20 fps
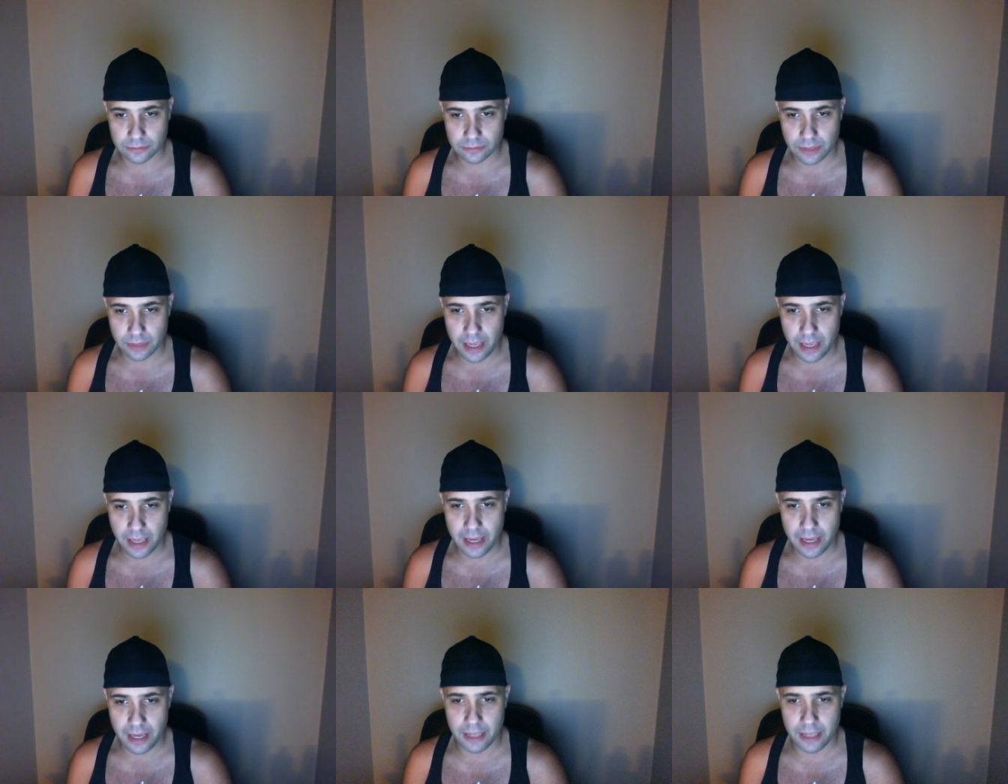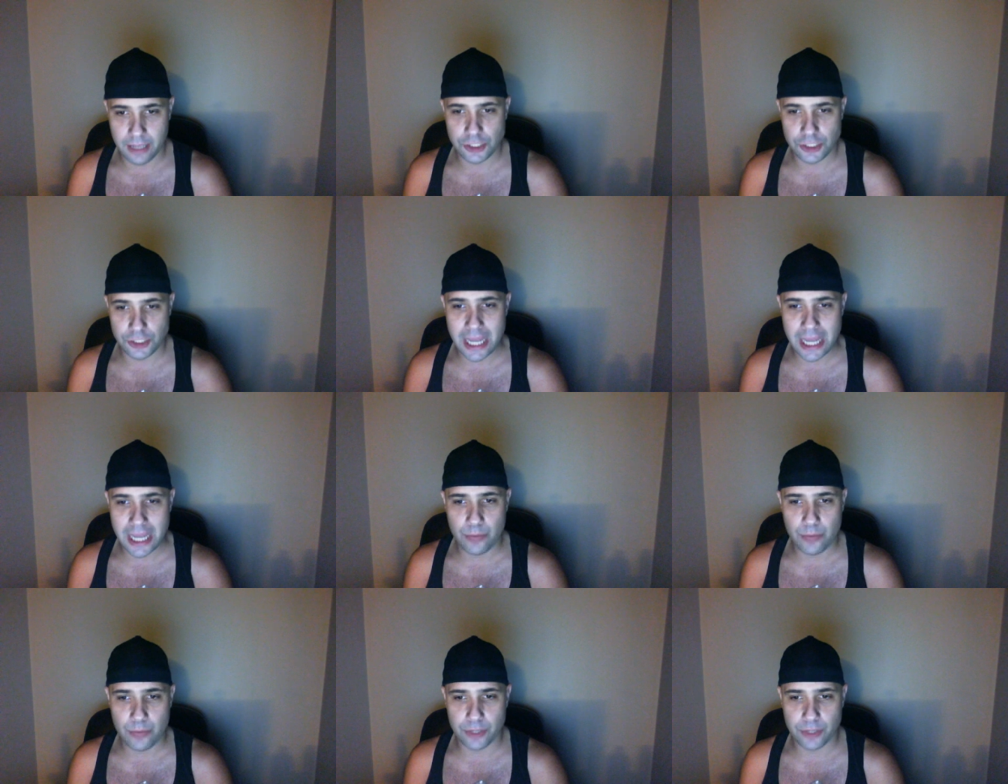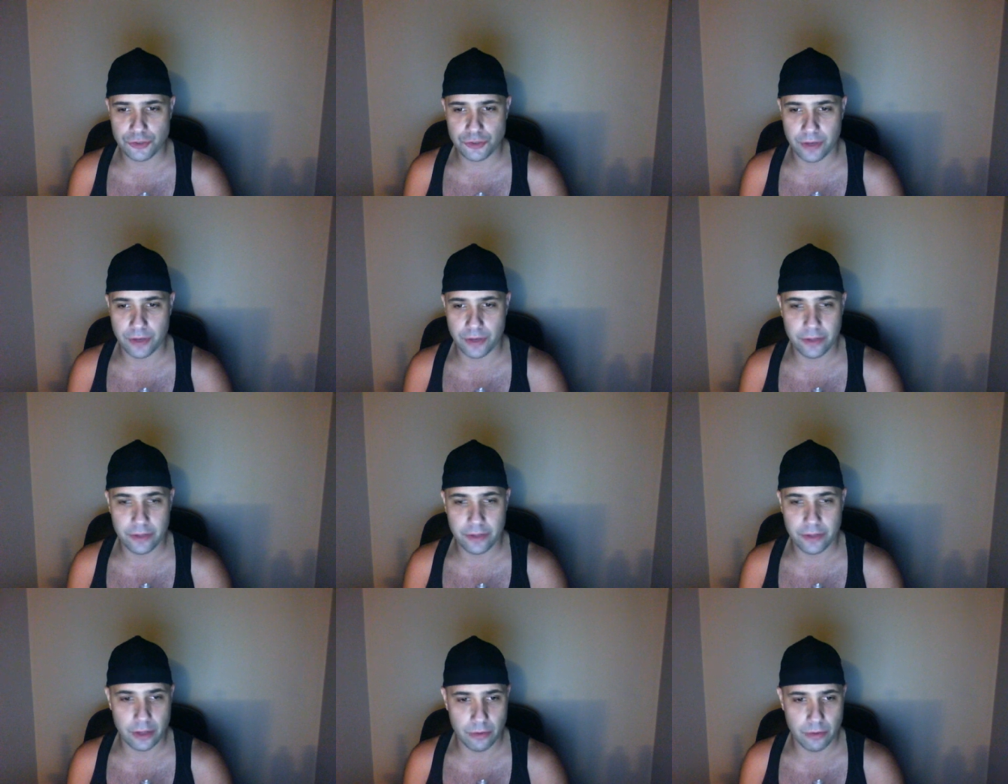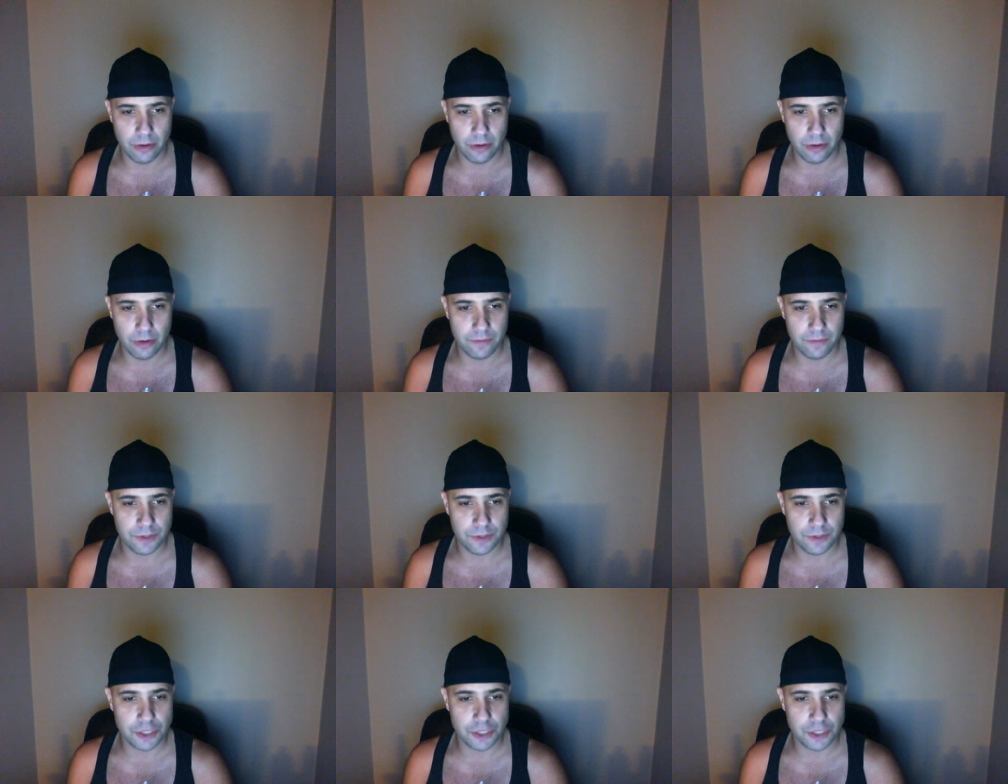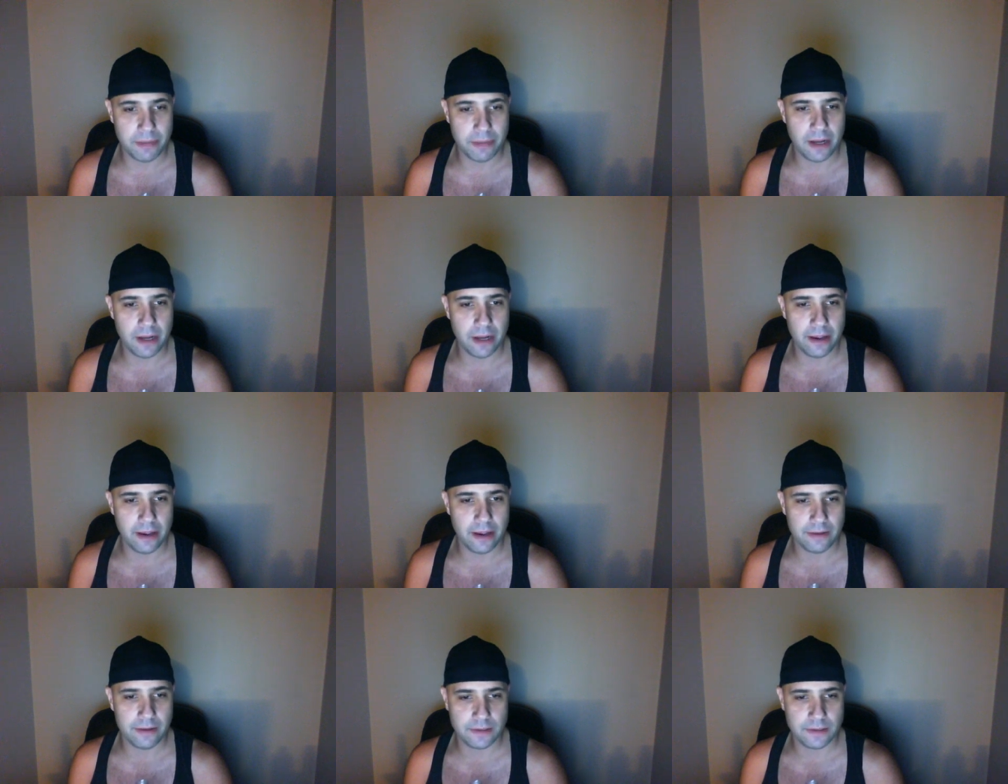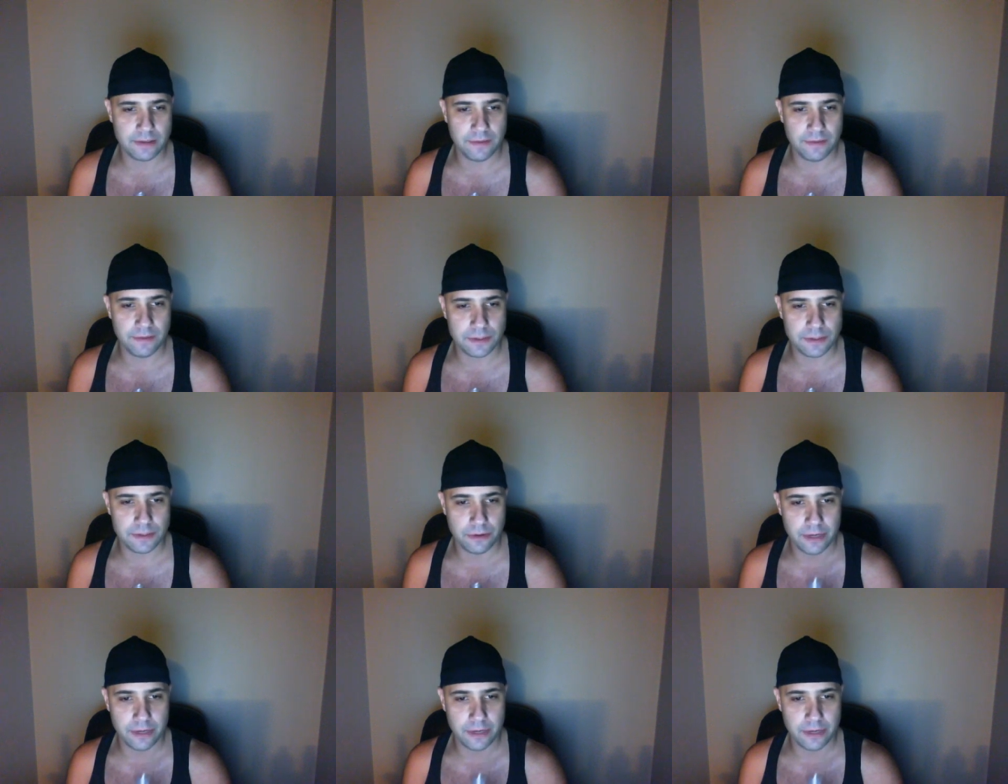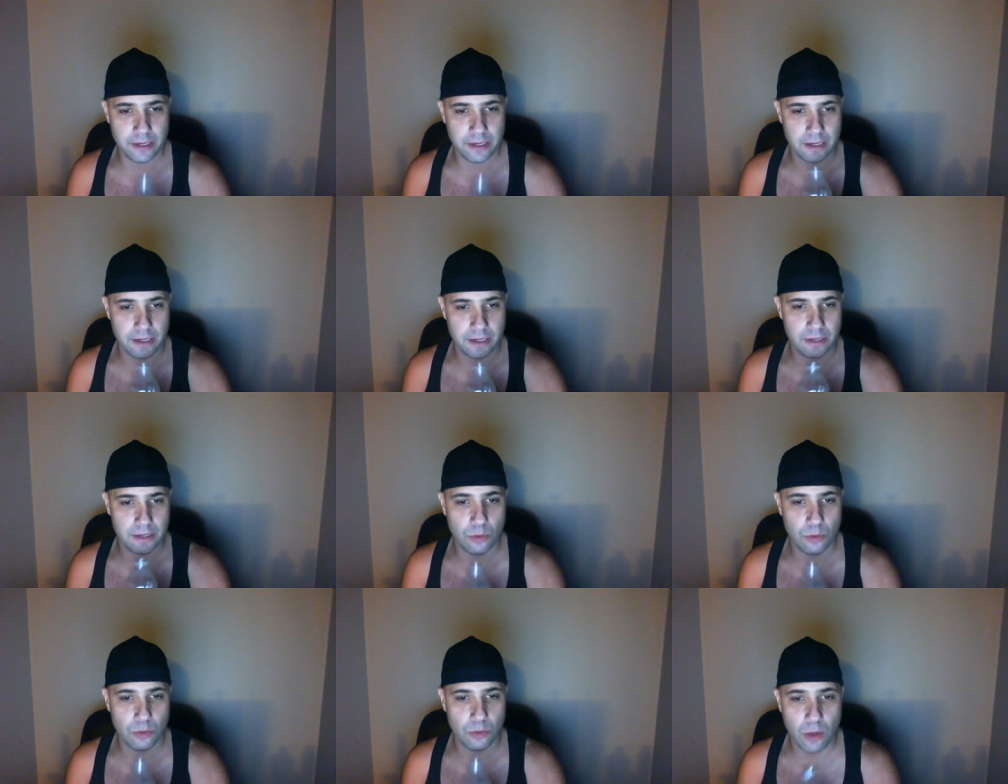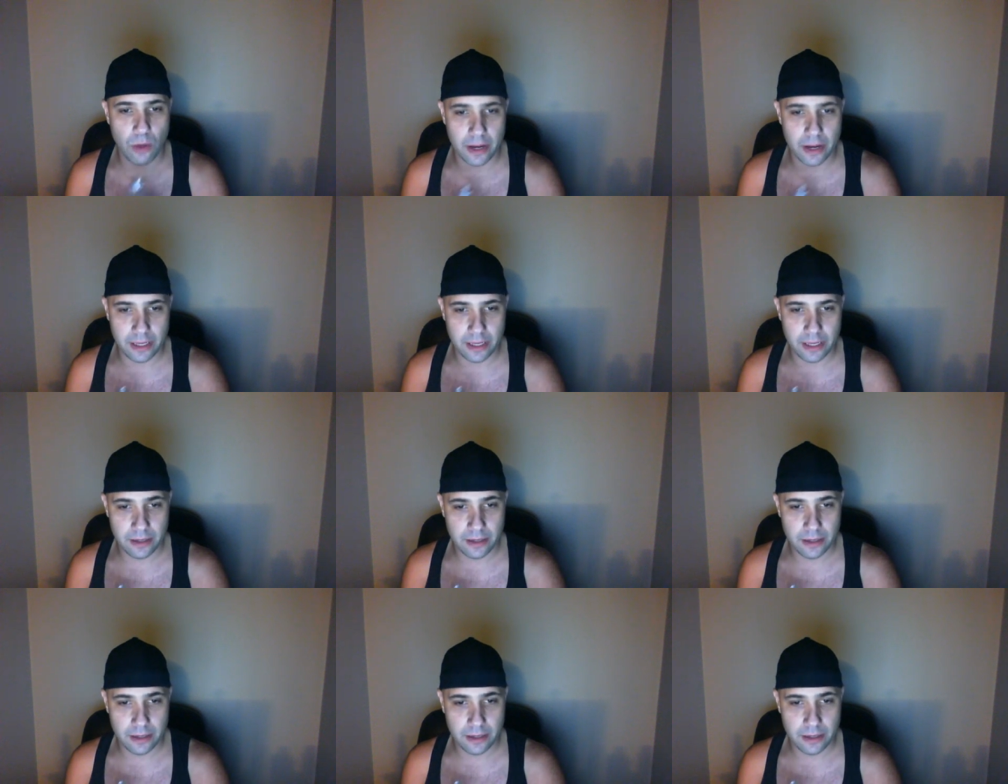And Chadwick Trujillo of the Gemini Observatory in Hawaii